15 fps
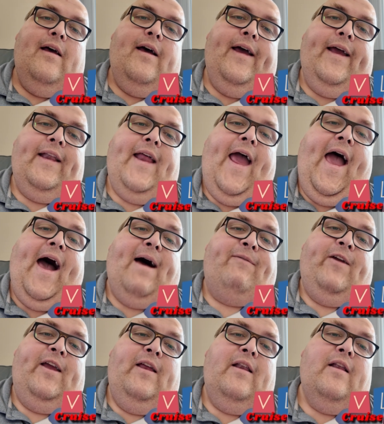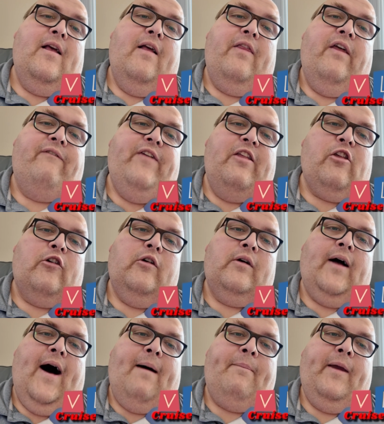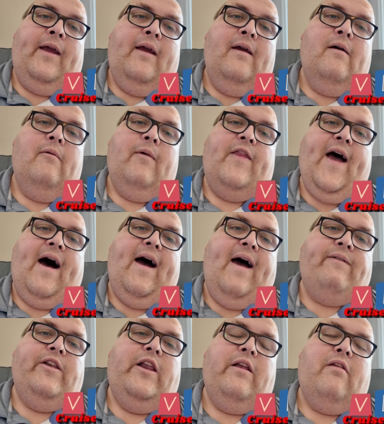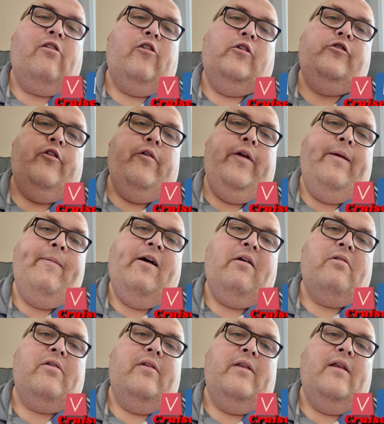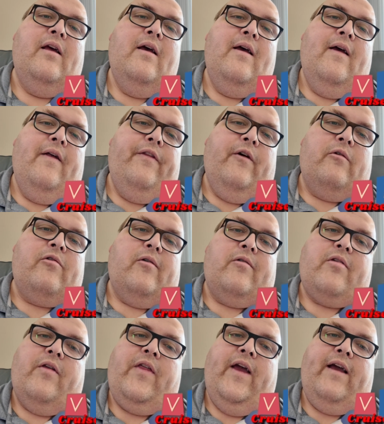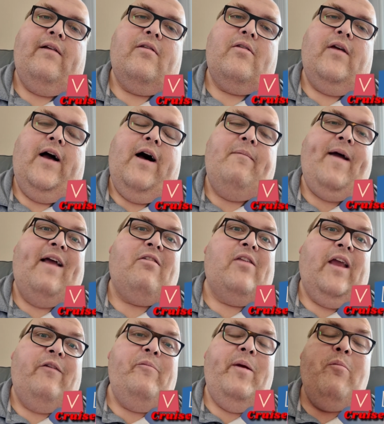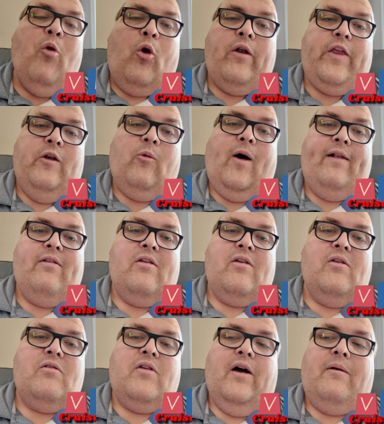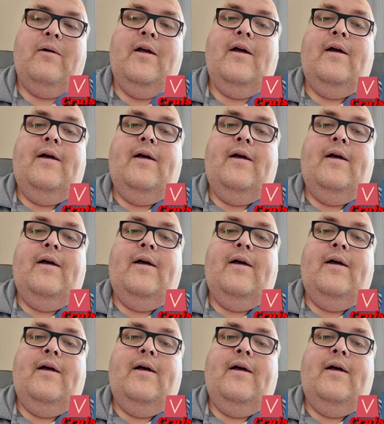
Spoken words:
and having the physical copy without having to search through emails and those sorts of things has saved me more than once. So